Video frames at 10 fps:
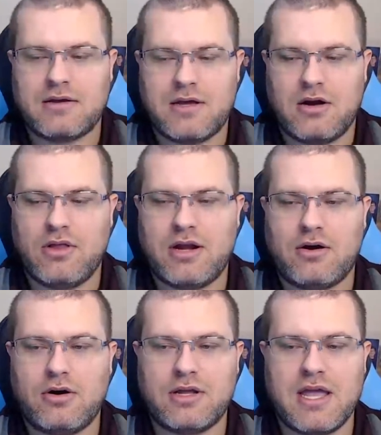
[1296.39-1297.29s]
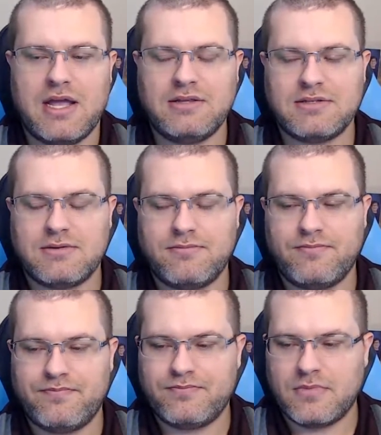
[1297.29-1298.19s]
Carolina Hurricanes.
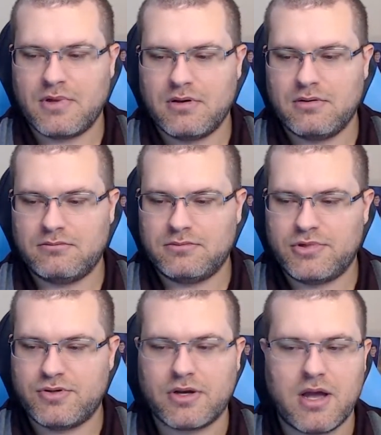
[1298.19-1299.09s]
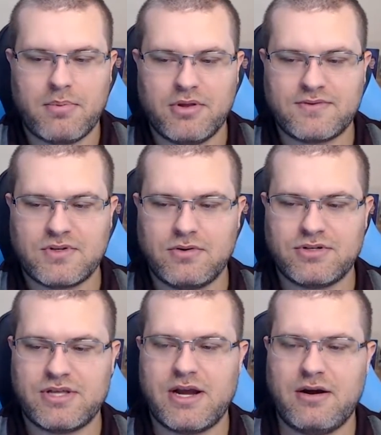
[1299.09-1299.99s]
So a couple of
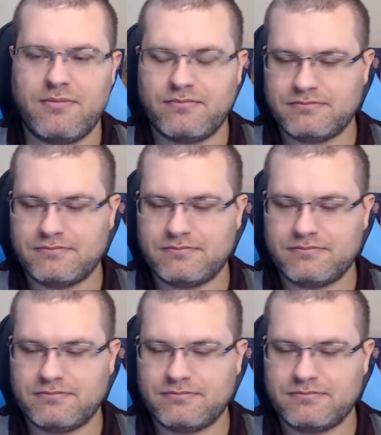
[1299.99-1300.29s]
suitors there.